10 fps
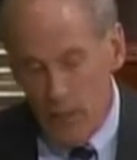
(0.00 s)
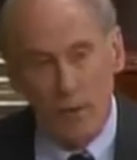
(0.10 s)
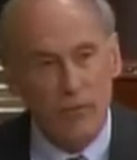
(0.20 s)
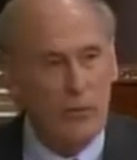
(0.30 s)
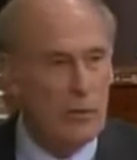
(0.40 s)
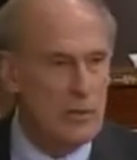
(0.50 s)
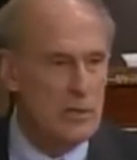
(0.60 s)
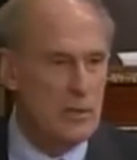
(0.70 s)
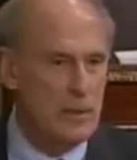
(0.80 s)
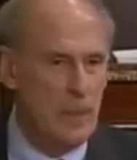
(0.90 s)

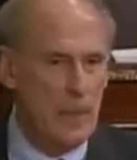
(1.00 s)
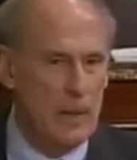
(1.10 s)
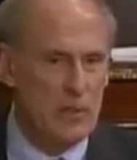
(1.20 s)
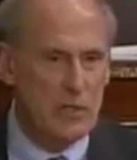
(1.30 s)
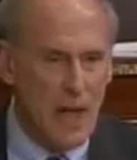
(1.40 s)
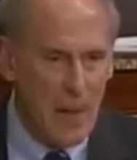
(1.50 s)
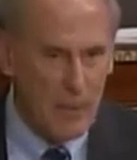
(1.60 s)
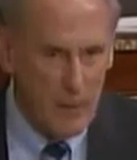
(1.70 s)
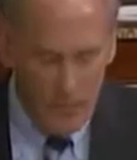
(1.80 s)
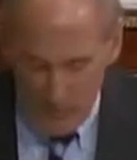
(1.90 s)
First,
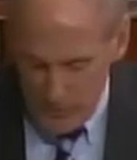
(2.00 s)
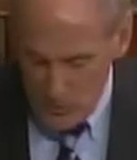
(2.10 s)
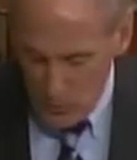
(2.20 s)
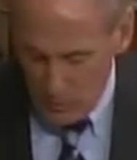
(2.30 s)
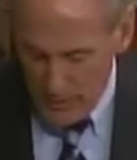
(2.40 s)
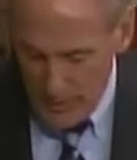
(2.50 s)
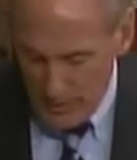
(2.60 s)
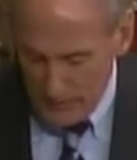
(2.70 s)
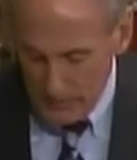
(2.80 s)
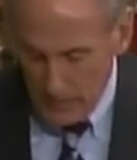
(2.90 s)
stop the fiscal
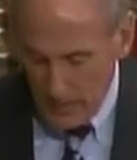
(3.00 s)
bleeding